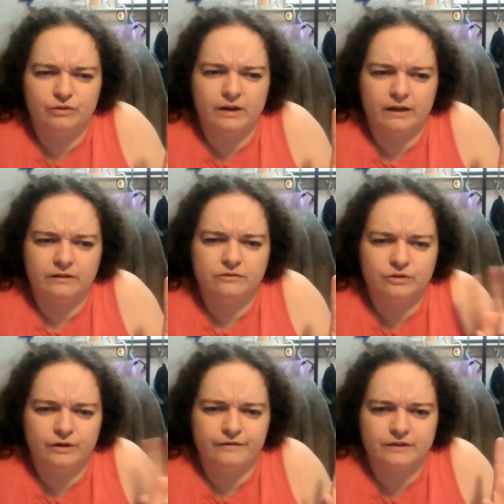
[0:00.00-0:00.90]
Two
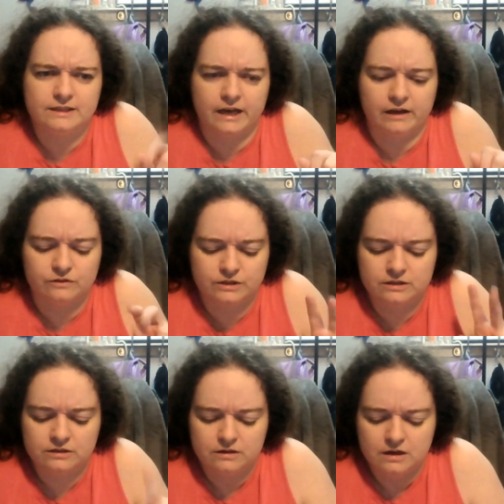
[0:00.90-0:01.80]
different sales
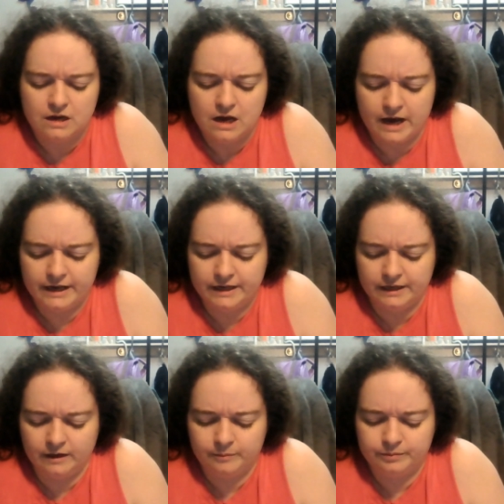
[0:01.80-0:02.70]
I hit
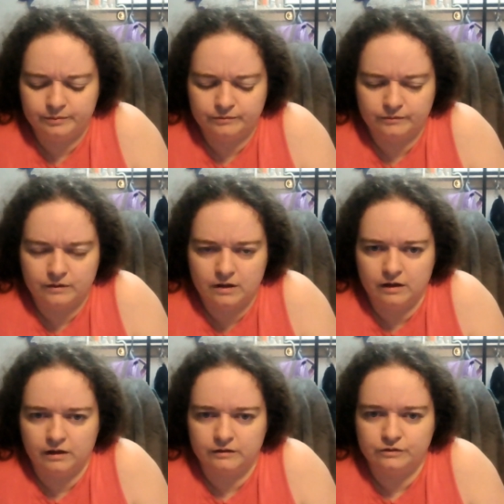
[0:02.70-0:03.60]
up.
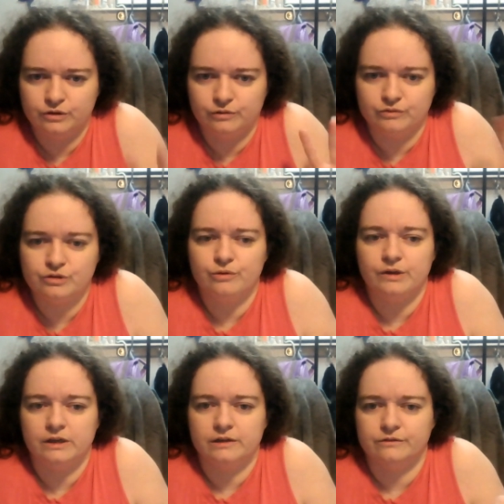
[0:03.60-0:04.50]
2
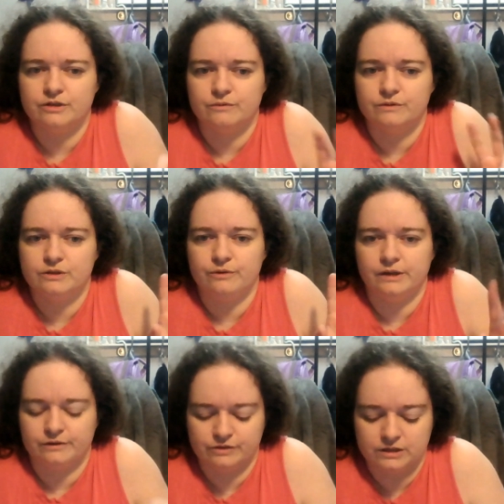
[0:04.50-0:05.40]
years. It was 2
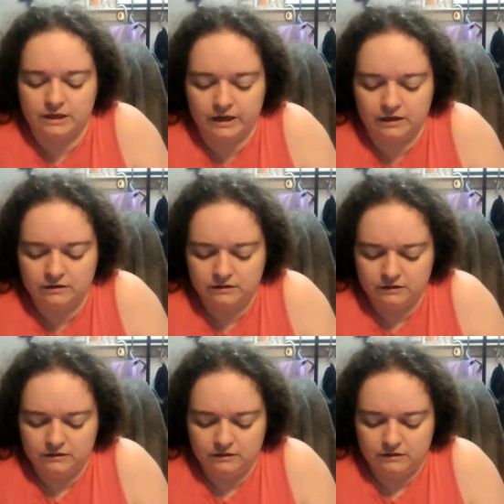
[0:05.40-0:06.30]
years that I
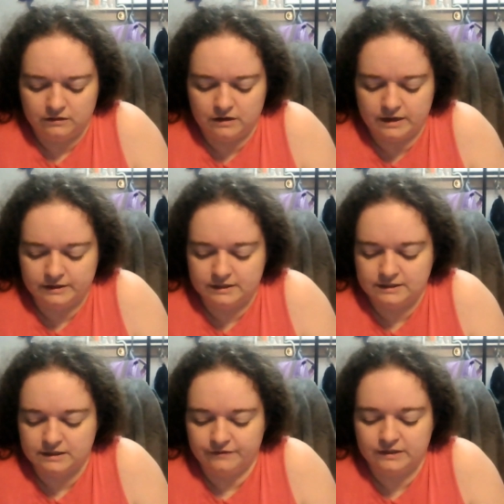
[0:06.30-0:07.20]
got this
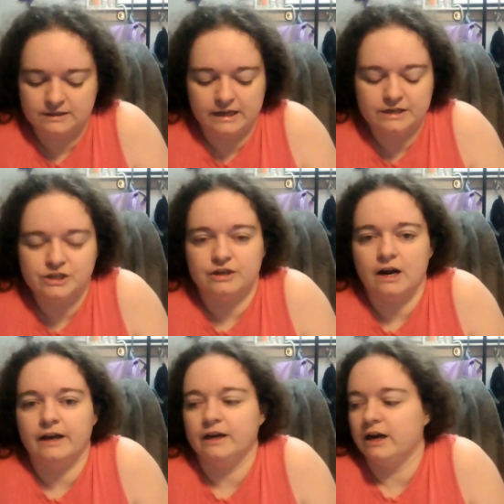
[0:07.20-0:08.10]
stuff. This last year I
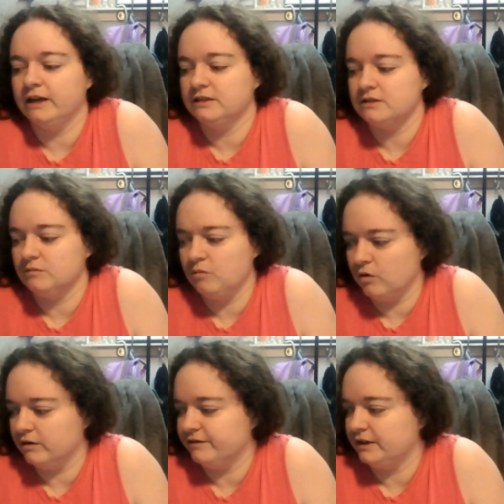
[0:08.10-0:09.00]
got more
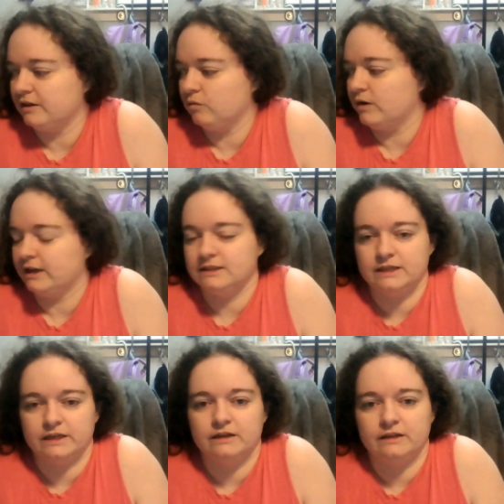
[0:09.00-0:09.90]
of it than what I
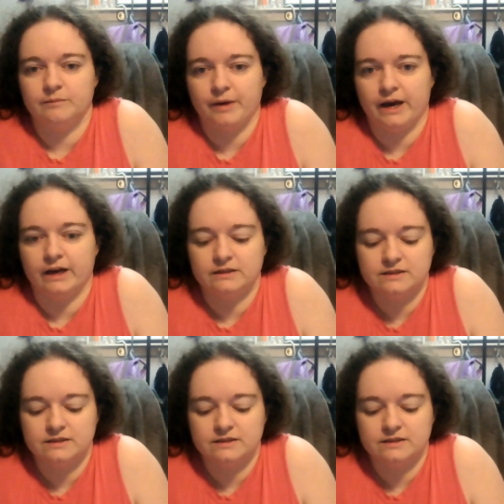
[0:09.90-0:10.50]
did in the past.